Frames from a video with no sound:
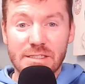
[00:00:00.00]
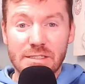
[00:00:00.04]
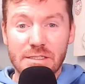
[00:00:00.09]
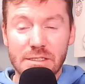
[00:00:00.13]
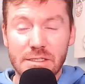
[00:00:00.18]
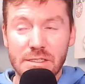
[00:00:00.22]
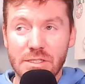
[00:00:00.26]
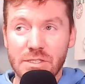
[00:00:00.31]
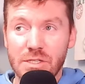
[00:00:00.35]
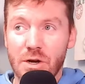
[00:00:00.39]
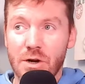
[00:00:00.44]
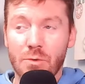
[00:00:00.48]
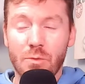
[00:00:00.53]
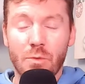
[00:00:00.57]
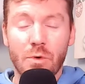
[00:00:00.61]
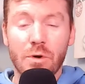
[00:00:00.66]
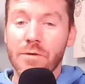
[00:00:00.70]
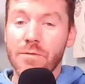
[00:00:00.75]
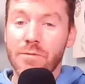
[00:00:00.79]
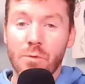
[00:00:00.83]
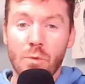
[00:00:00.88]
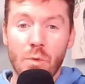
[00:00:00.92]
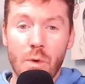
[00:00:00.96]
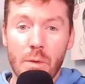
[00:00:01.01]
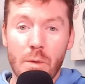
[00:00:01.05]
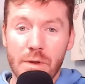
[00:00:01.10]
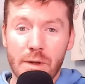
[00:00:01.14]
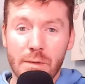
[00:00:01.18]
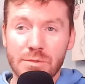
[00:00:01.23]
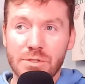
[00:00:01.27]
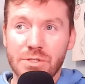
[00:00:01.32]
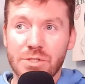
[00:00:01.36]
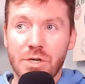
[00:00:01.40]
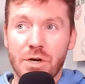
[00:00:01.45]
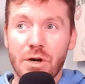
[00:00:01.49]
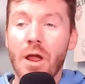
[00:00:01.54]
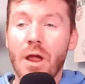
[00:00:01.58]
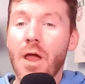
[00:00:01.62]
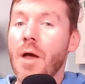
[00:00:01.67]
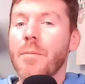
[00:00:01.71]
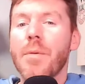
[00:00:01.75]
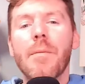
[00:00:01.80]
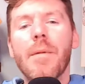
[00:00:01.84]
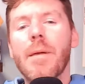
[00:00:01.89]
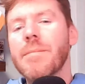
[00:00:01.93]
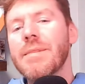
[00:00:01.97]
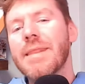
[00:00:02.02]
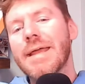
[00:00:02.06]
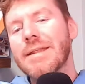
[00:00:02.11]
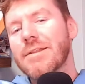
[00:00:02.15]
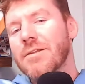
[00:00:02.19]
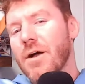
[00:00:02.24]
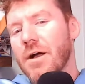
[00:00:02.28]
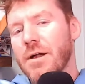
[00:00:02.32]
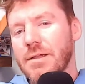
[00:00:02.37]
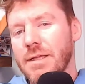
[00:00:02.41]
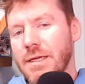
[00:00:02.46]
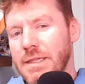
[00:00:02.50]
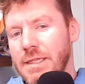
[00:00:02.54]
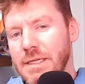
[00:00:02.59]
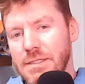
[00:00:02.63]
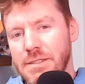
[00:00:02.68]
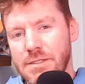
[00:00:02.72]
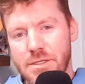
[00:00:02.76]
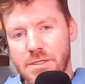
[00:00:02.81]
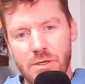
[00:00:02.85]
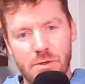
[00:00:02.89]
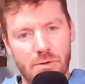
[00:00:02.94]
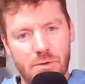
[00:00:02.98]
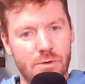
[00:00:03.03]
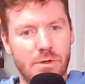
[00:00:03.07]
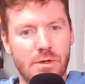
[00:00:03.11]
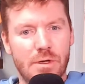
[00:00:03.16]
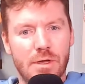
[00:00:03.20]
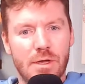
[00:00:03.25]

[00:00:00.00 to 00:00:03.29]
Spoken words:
These are wonderful women, I'm sure. But maybe they talk like this too.